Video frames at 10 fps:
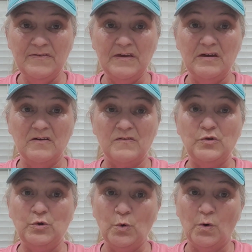is
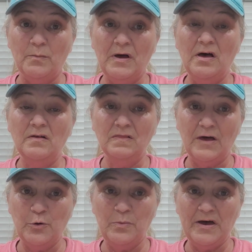Norma
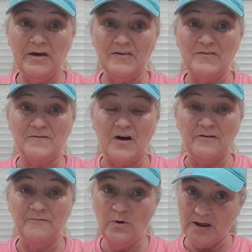Lopez
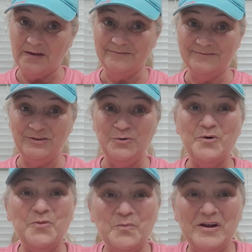540. You are
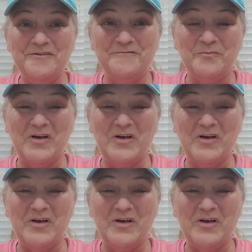the winner from